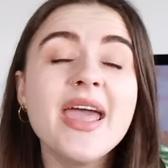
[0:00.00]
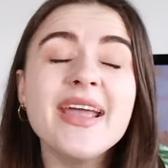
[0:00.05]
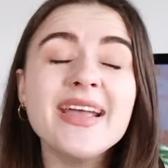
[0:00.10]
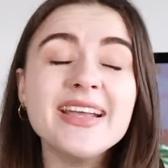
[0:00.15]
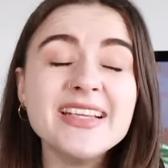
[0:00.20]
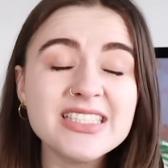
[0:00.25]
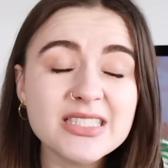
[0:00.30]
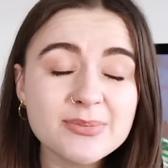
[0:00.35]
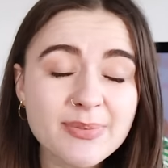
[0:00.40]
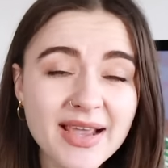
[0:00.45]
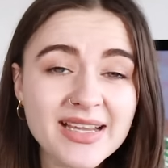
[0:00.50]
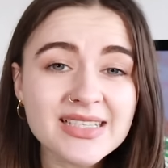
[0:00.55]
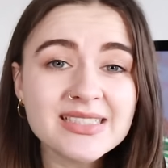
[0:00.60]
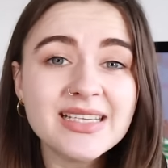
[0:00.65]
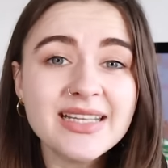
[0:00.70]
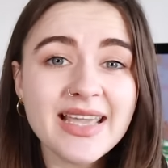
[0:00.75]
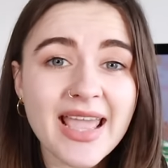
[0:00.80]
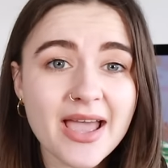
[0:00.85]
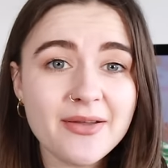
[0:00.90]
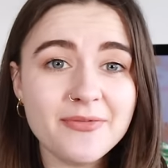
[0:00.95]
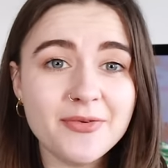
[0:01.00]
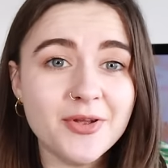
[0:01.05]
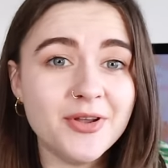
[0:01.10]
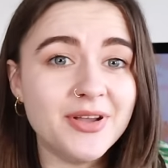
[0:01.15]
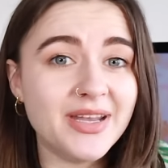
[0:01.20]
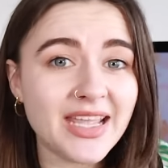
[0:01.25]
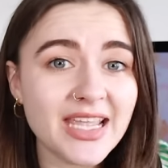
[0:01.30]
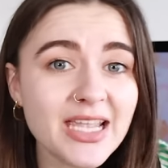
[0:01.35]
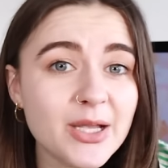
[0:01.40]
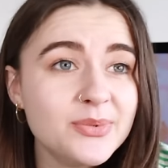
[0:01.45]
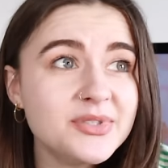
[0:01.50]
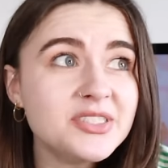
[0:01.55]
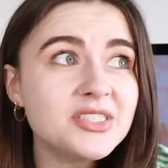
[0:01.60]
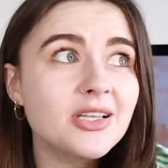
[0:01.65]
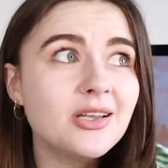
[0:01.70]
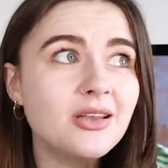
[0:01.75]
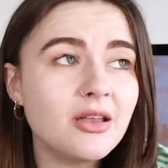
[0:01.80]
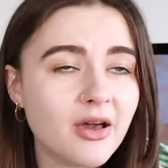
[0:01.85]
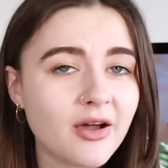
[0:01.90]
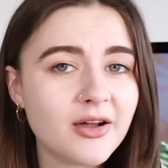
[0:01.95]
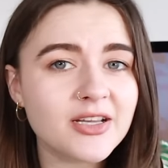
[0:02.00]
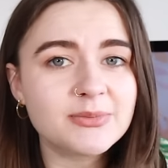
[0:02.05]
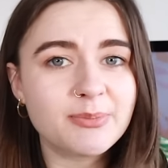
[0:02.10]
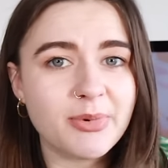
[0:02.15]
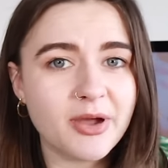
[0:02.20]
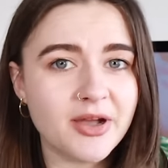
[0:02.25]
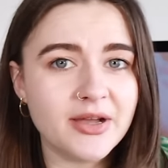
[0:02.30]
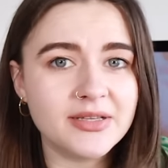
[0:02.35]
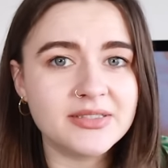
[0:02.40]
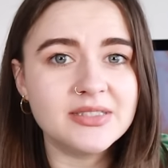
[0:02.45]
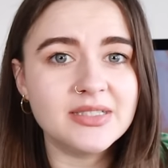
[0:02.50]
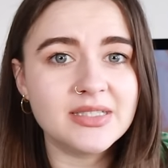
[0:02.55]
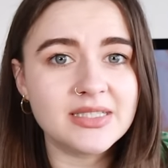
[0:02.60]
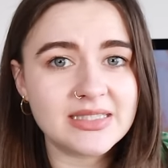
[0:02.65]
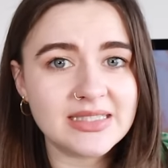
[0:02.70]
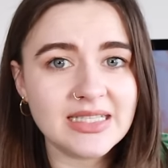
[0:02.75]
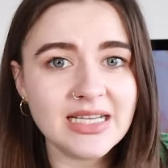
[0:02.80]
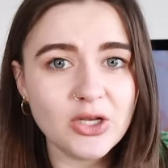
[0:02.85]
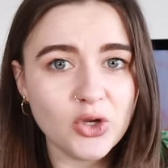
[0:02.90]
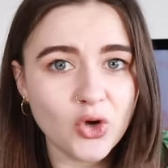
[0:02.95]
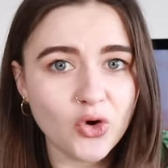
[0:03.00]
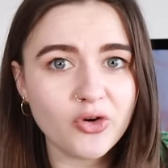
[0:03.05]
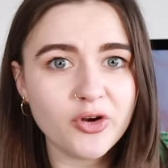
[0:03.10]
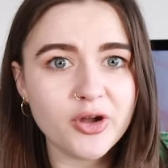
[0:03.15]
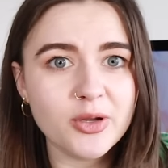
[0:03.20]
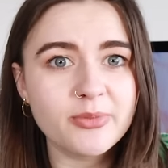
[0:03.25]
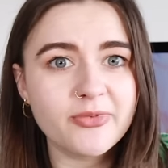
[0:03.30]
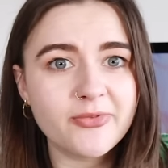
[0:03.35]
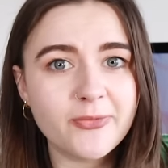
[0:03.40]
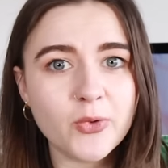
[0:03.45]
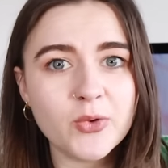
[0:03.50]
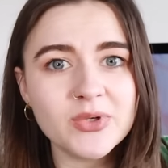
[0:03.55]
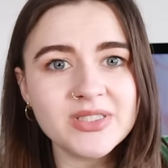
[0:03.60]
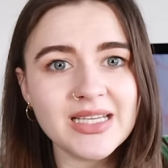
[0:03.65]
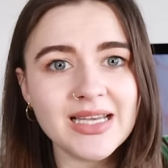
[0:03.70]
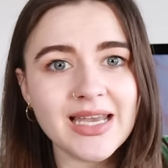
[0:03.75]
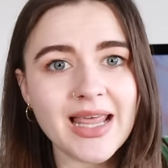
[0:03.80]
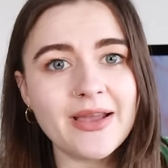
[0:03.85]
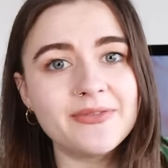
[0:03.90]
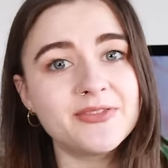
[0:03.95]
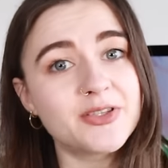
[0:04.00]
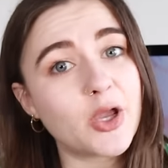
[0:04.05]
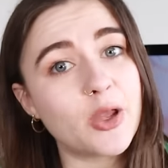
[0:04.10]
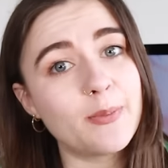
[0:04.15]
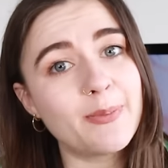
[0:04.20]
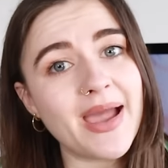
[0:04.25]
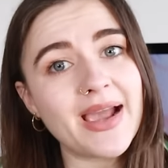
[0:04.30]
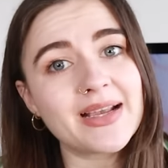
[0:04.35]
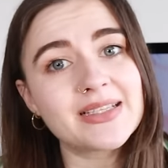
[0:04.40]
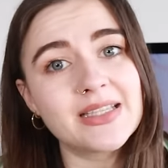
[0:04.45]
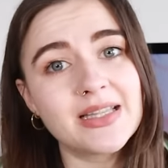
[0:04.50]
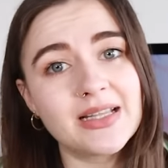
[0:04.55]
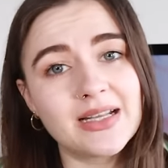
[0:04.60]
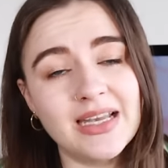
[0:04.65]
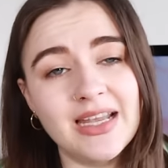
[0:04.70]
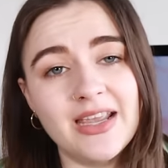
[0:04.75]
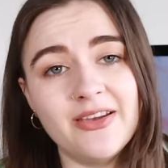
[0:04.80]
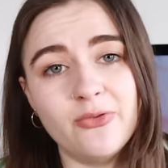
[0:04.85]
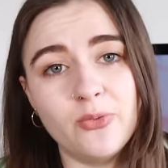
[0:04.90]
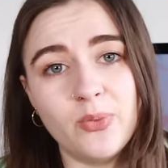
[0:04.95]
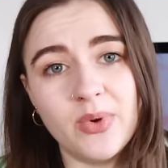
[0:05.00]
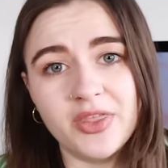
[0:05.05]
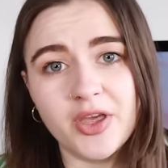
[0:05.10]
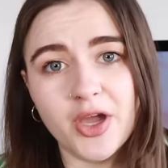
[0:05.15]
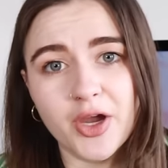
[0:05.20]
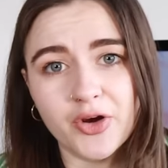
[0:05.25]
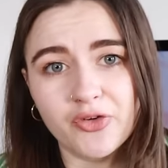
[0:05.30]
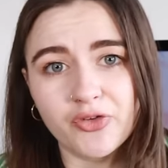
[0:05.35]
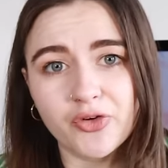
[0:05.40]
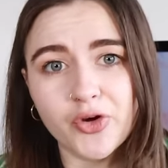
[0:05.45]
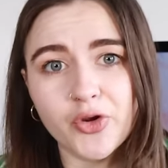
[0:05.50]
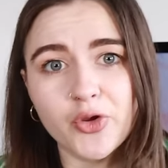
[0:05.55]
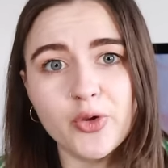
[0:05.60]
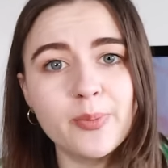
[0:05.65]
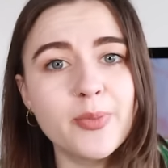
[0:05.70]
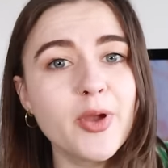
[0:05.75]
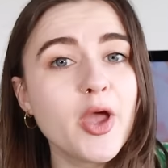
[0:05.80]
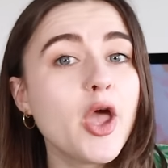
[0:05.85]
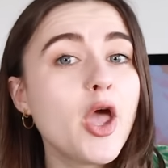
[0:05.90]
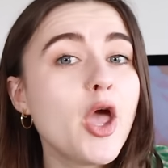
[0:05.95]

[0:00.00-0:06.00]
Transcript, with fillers: Especially Evan. He was the last person to see Lauren before she left to go back to the cliff with her group.